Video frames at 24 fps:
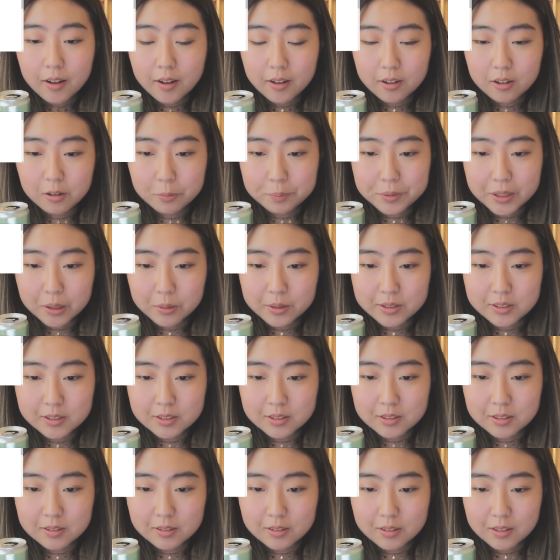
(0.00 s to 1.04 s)
I hope that
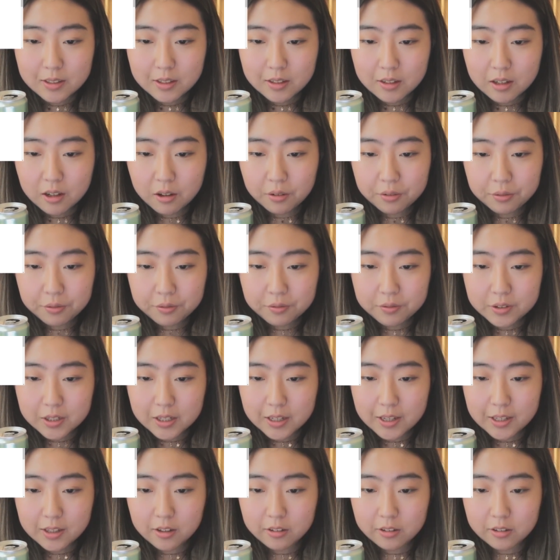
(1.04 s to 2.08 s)
was enough to
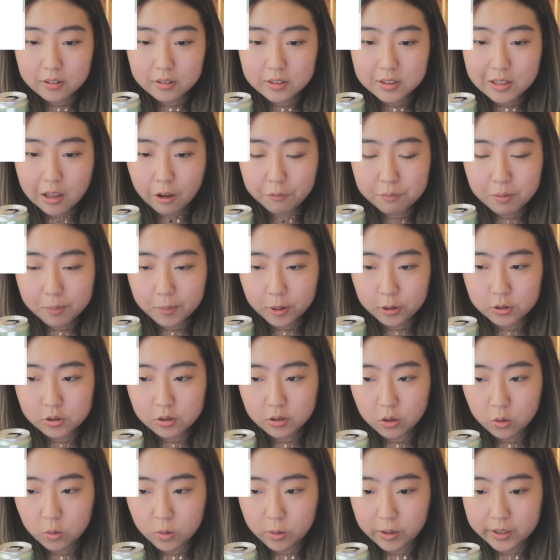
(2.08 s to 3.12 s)
hit your
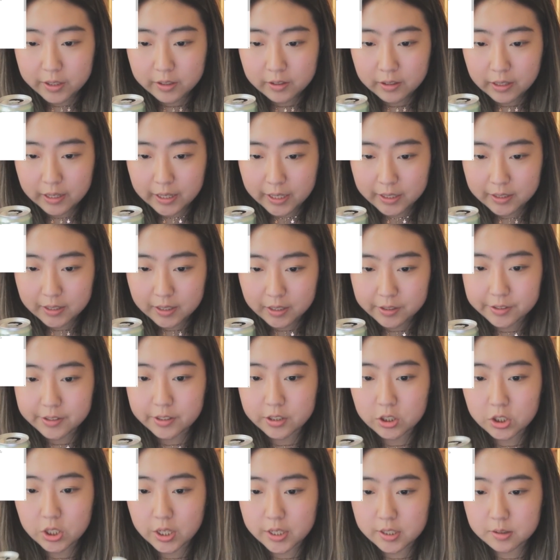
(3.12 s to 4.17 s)
self-promotion quota at
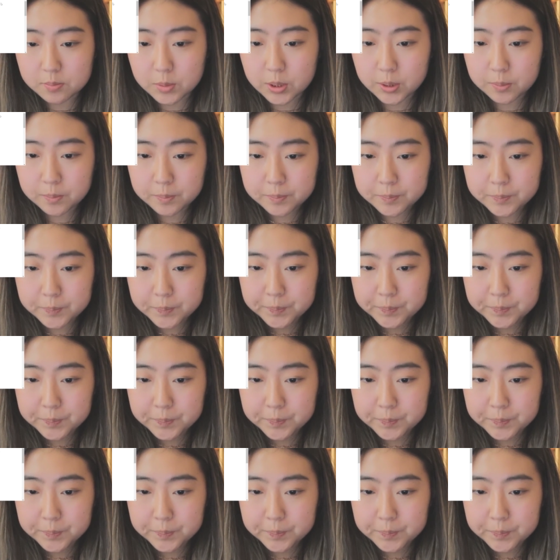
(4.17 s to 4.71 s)
Editing Jasmine.